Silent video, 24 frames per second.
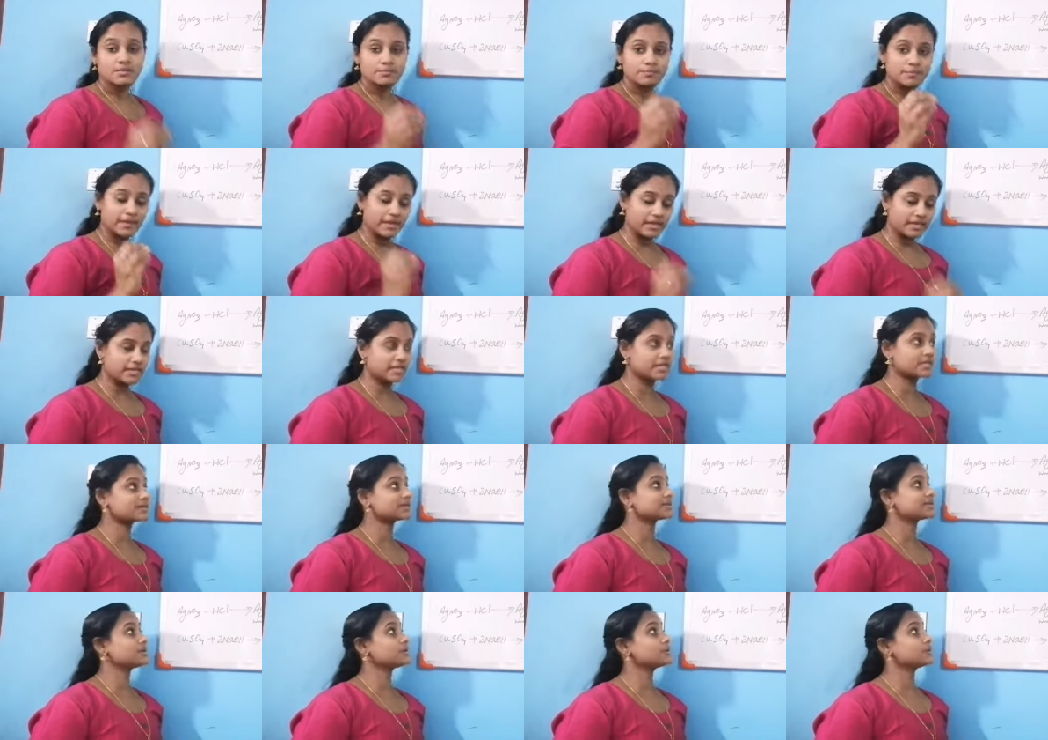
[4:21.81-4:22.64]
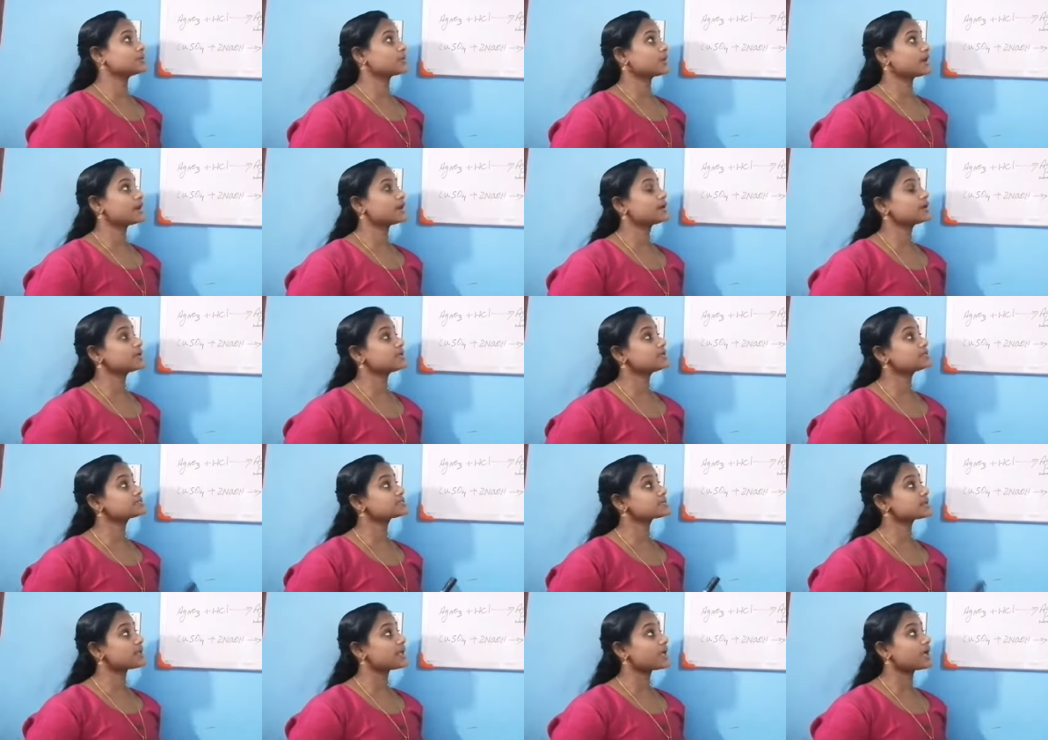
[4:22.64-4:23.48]
Barium chloride
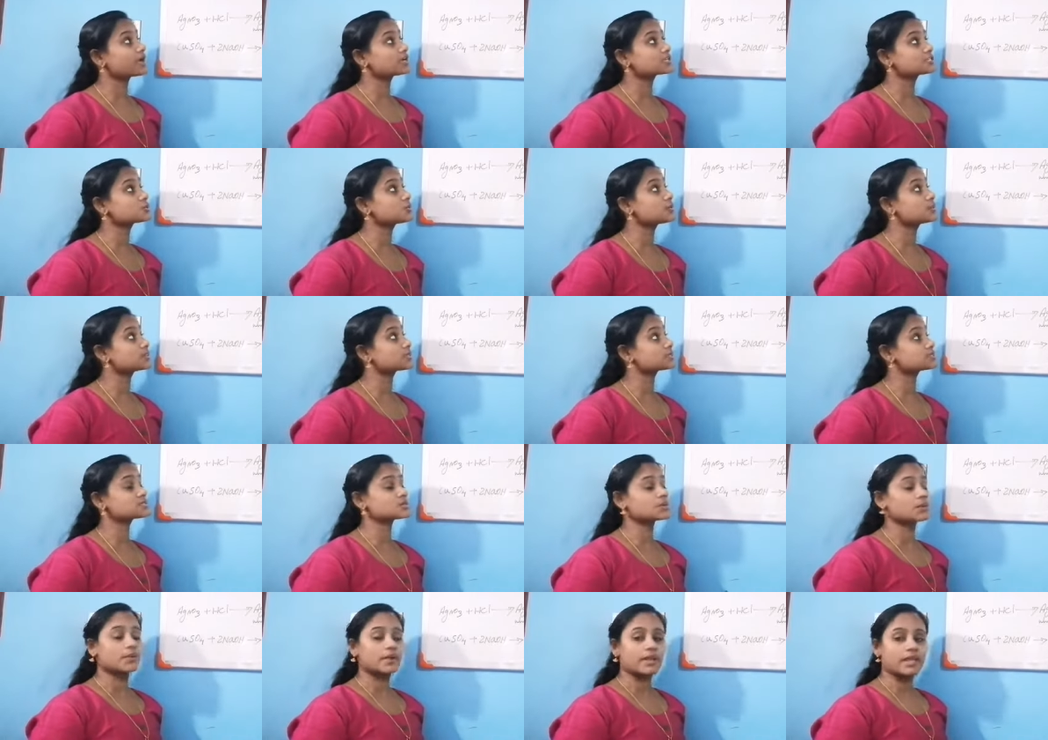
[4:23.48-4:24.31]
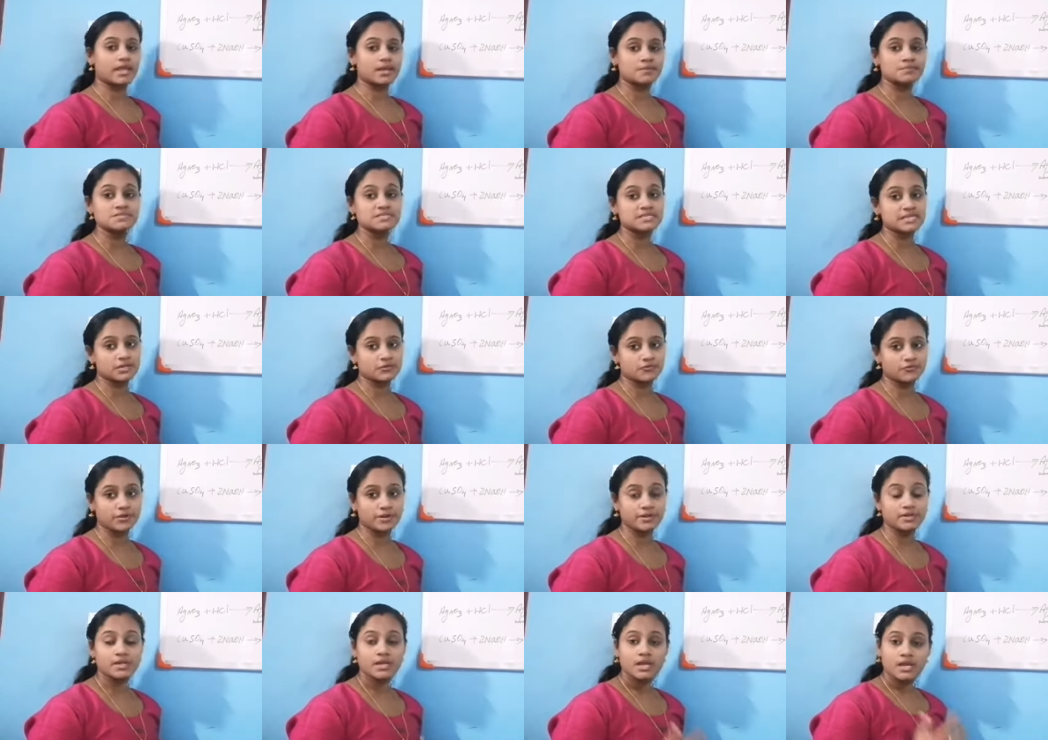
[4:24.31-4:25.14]
is react with the sodium
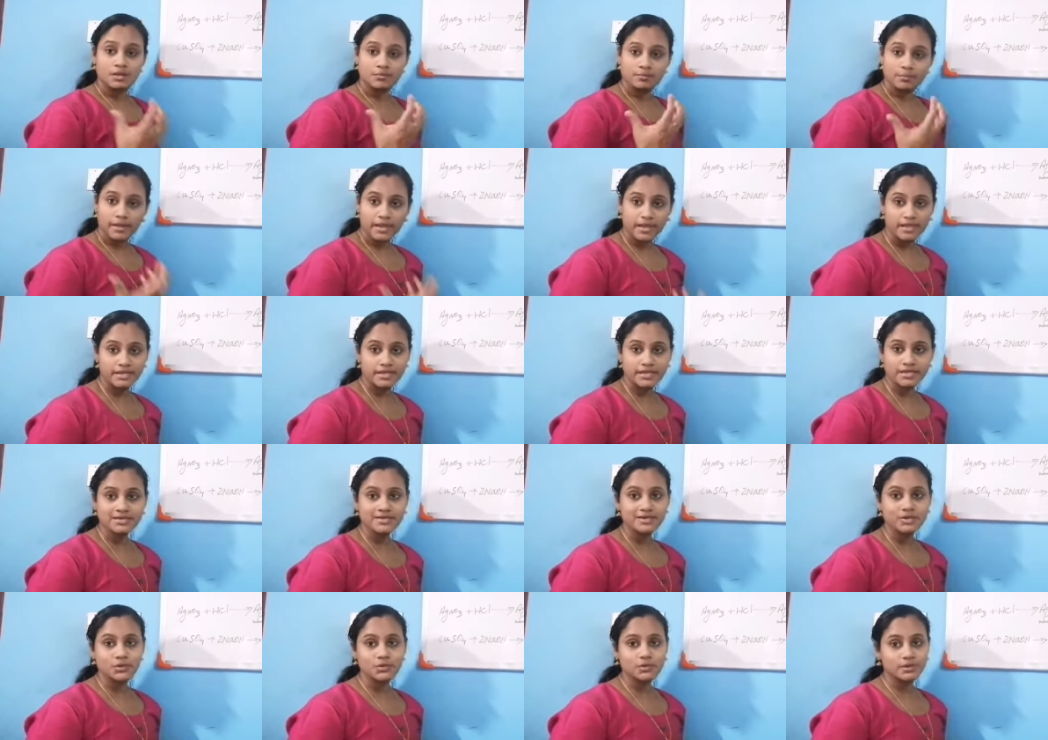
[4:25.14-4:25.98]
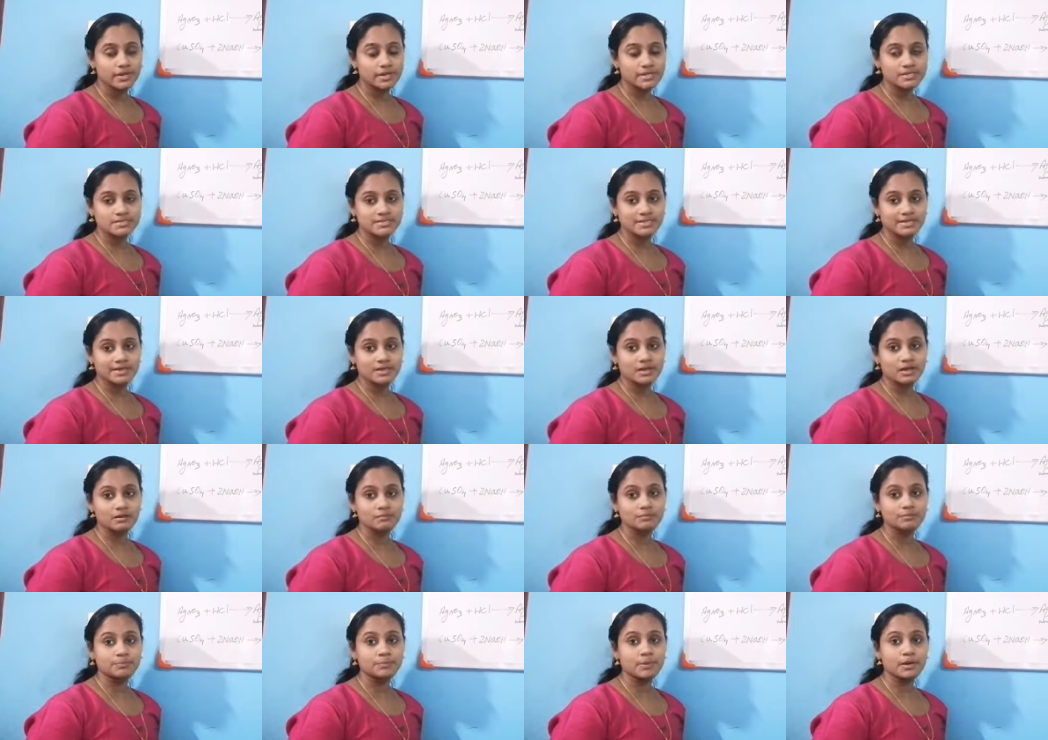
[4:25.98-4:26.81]
sulfate. Barium chloride is a
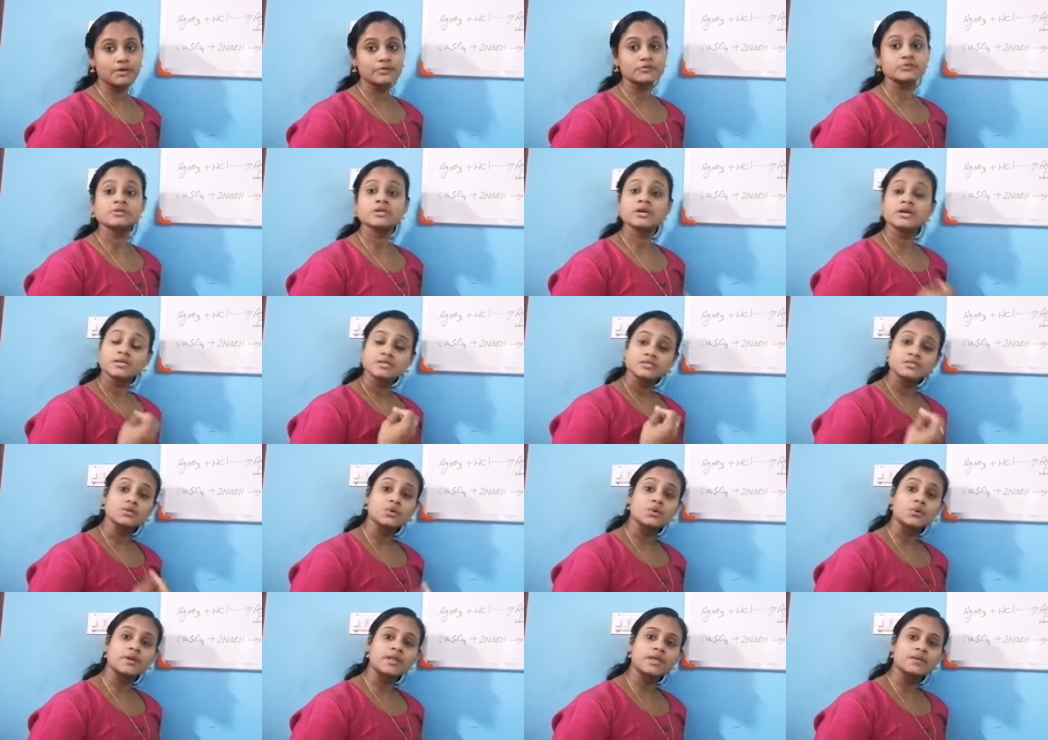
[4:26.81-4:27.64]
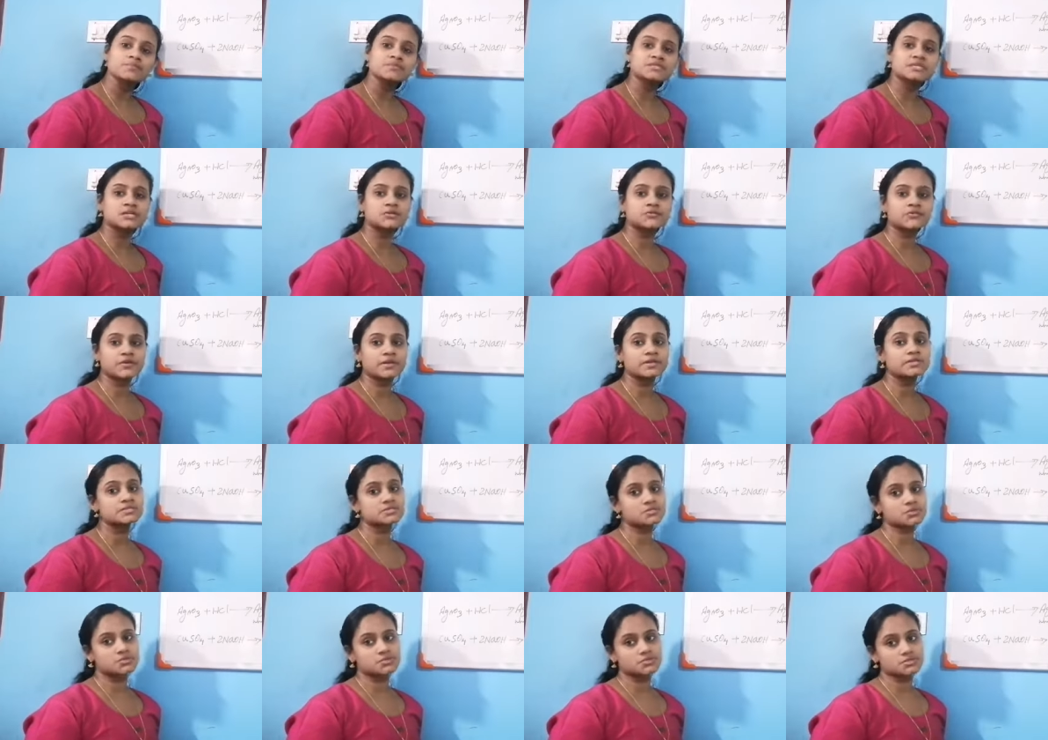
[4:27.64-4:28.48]
compound. Sodium
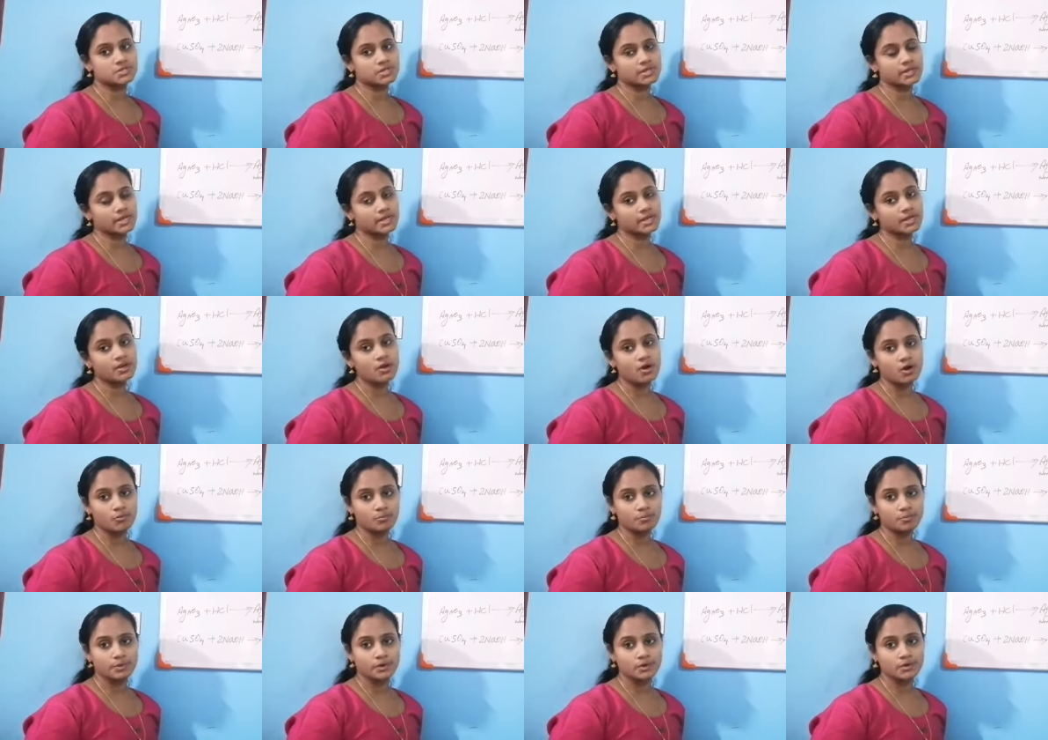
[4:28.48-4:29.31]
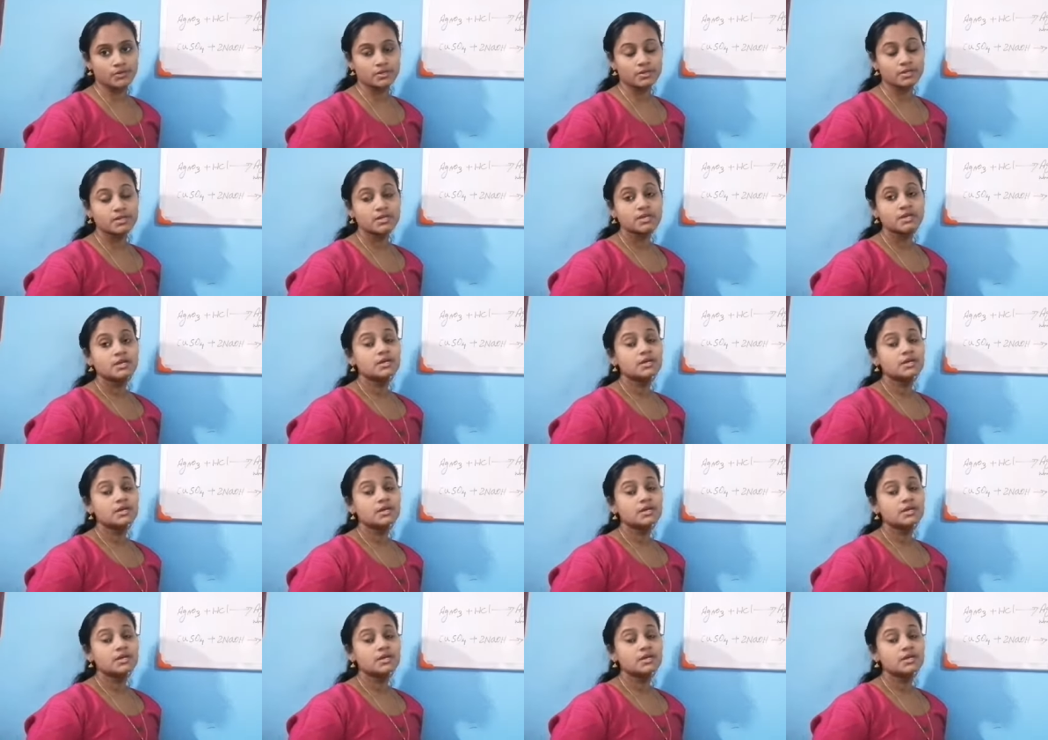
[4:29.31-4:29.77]
sulfate is also a compound.